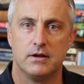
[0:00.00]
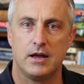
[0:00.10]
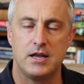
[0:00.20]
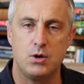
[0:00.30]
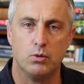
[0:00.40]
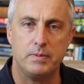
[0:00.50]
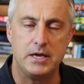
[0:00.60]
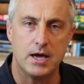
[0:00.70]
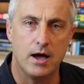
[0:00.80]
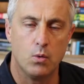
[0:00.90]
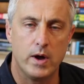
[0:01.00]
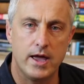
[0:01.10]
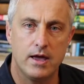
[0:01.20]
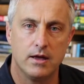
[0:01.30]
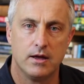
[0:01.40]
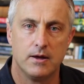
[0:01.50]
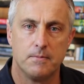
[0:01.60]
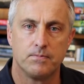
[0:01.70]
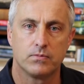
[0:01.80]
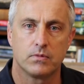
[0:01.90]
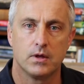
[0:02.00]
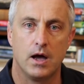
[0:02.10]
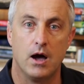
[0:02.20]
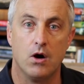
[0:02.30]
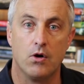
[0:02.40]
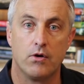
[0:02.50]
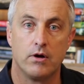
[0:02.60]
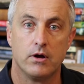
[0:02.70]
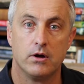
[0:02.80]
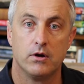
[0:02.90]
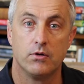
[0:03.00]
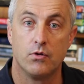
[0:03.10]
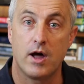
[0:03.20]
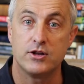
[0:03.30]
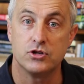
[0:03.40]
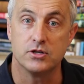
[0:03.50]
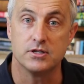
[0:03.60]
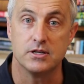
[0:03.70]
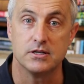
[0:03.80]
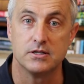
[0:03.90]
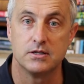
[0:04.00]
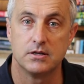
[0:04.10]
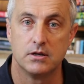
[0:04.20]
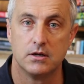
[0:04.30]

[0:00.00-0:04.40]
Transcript: And he will be Yahweh, our righteousness